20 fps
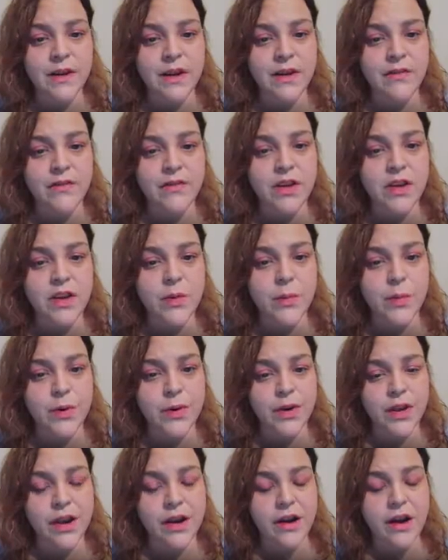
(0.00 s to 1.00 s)
I have a
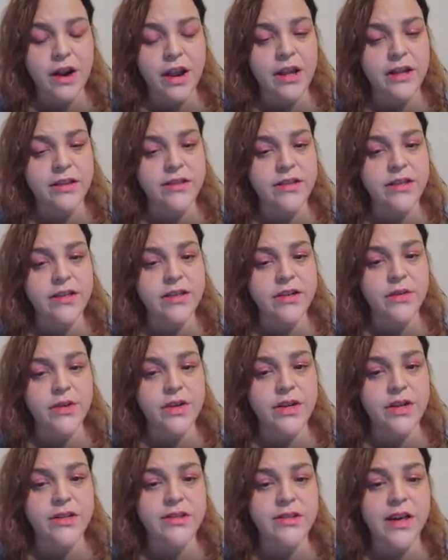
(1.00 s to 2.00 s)
number here, 18
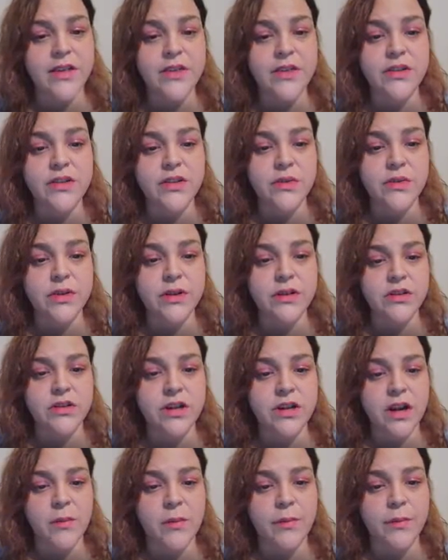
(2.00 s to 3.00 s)
donuts at the donut
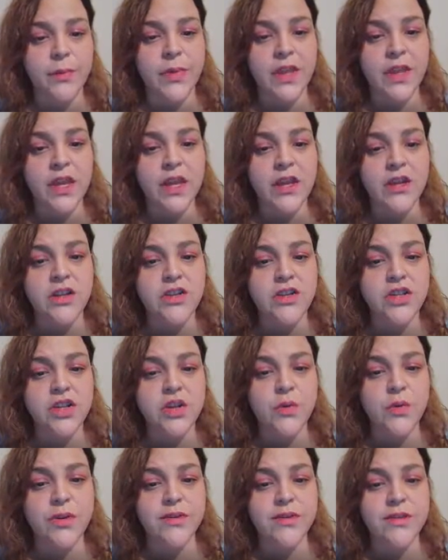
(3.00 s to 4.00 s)
shop.
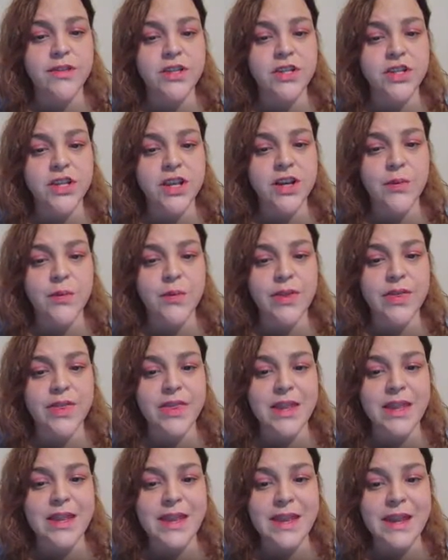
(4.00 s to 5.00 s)
She wants to share
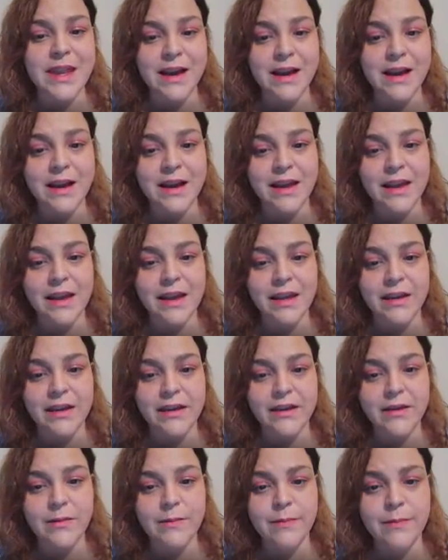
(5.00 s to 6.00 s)
with
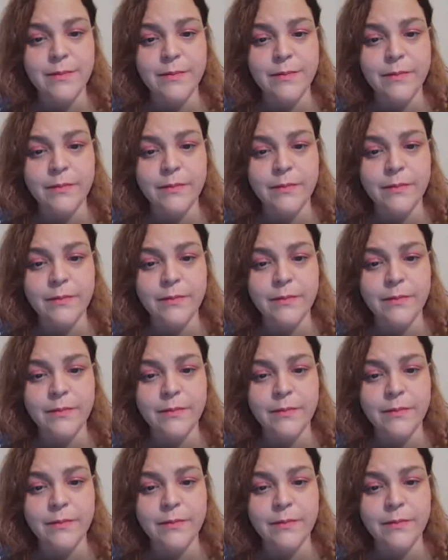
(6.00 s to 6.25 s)
9